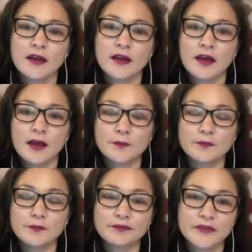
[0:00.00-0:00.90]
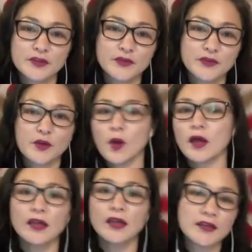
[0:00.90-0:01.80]
to drink
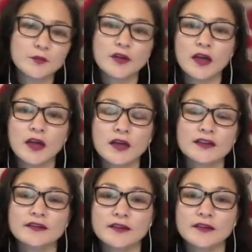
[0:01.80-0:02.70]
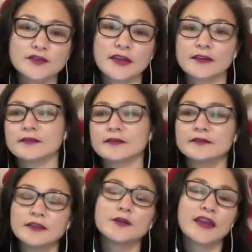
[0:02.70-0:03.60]
wine and whatnot. And there's like,
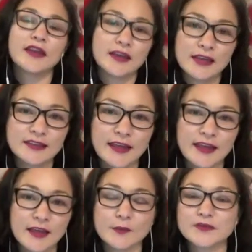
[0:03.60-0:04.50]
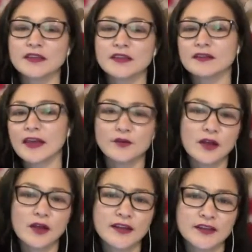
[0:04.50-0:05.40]
again, heat lamps and
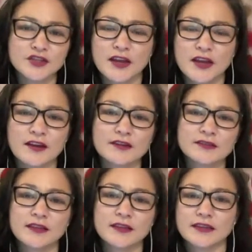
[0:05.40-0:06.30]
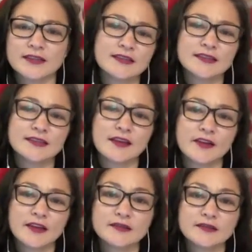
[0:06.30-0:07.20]
Adirondack chairs and like tented
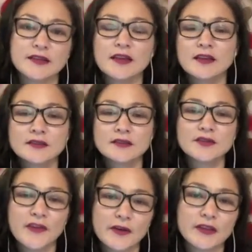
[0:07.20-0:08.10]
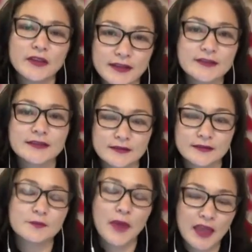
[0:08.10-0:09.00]
areas. So it's very like, it's
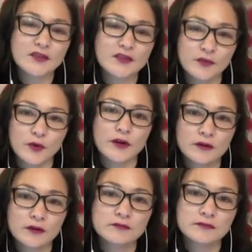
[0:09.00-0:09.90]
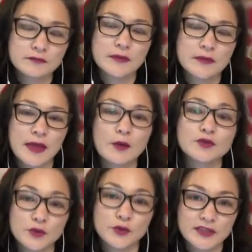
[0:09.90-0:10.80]
made for
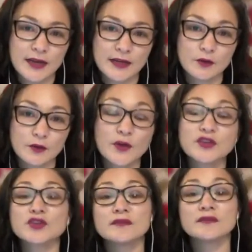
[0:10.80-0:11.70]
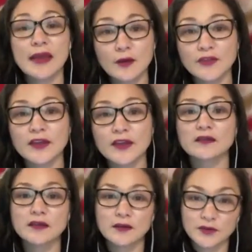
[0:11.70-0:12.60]
outdoor dining, which now that,
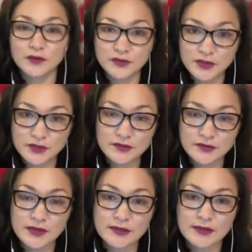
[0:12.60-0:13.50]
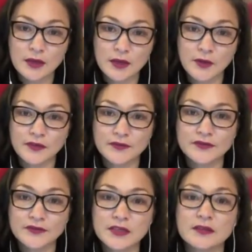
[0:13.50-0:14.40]
restrictions are easing up on the
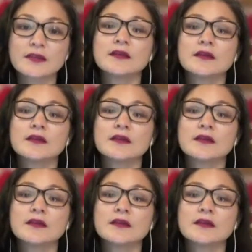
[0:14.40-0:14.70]
15th,